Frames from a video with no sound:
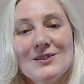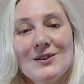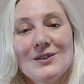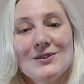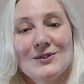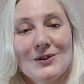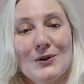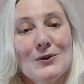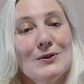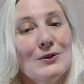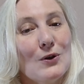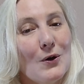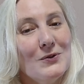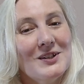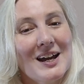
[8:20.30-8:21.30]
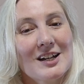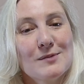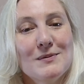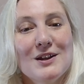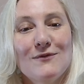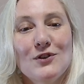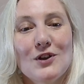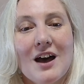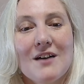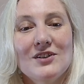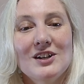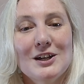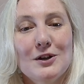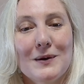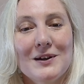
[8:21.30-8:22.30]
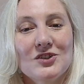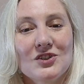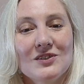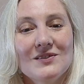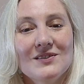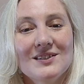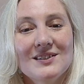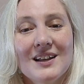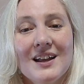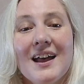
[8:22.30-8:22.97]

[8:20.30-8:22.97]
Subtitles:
So contact me if you have any questions,